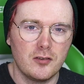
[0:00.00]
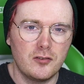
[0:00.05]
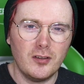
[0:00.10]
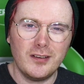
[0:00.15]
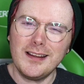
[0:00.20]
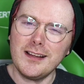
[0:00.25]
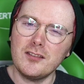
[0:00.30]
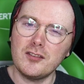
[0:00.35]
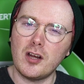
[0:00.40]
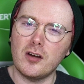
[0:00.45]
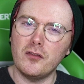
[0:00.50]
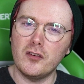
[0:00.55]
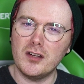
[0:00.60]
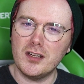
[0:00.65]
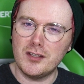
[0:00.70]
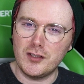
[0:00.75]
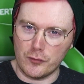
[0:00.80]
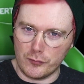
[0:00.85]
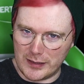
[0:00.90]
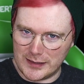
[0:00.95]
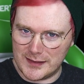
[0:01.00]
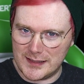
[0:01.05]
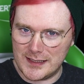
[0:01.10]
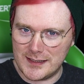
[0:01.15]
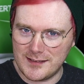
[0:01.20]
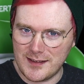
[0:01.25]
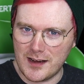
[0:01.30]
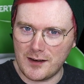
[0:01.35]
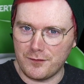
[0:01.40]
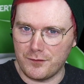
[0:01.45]
So let's cover the
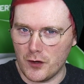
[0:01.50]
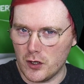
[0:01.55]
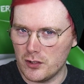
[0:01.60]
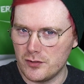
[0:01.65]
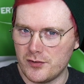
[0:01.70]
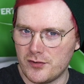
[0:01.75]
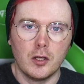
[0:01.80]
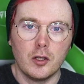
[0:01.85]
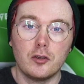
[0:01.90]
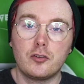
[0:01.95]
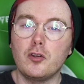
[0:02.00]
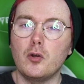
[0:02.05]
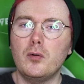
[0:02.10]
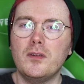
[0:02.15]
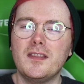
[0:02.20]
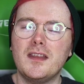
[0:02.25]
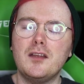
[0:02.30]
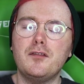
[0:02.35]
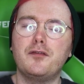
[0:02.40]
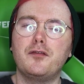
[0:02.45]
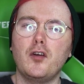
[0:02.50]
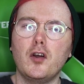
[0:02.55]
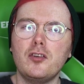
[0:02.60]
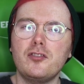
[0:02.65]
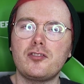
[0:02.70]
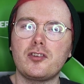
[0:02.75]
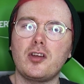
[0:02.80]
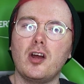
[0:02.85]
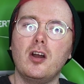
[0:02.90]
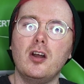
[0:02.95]
Dorinthea deck first. So the
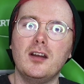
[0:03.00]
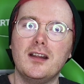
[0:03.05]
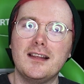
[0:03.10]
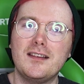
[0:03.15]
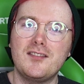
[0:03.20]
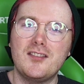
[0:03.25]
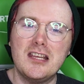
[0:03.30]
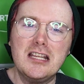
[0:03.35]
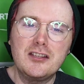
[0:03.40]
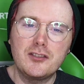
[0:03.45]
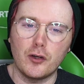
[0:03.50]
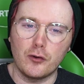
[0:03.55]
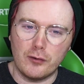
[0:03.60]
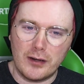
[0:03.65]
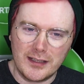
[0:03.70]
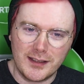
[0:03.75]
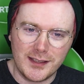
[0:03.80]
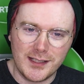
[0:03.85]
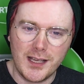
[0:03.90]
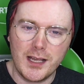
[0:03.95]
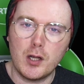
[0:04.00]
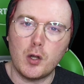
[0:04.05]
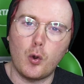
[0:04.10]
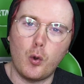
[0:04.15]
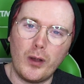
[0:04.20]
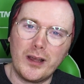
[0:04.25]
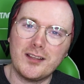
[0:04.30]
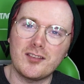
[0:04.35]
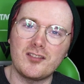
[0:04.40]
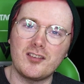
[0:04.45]
first card is the Dorinthea
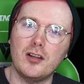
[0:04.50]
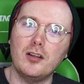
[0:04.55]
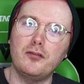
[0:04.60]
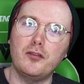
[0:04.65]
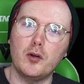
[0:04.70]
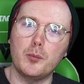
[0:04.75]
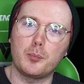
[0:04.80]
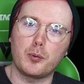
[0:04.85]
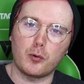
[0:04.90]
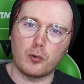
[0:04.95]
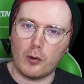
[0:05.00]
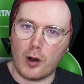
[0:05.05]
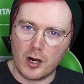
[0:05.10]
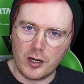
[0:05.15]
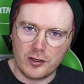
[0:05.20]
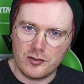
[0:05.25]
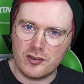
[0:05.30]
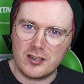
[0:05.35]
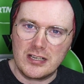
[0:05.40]
Quicksilver Prodigy